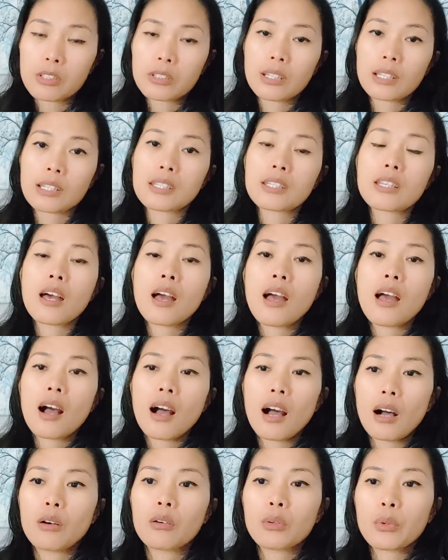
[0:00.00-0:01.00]
That's
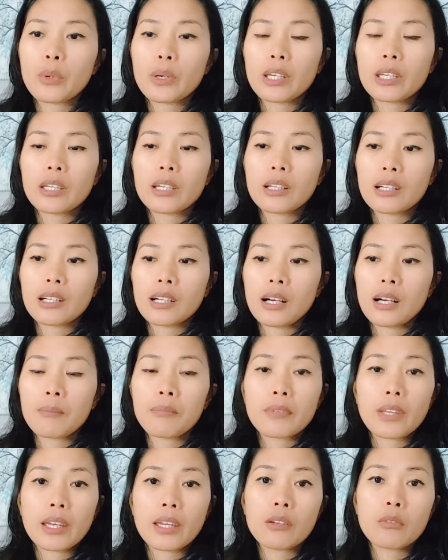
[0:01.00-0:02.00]
how quick
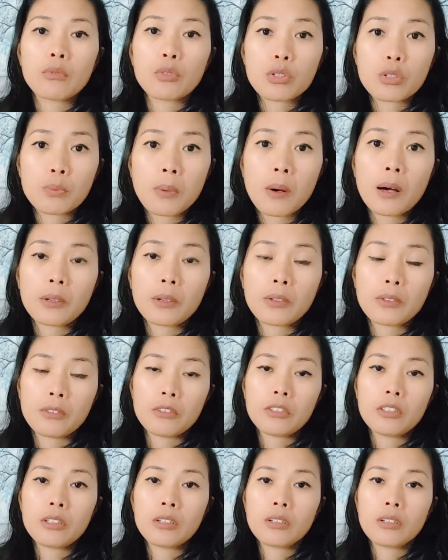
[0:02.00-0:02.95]
they respond.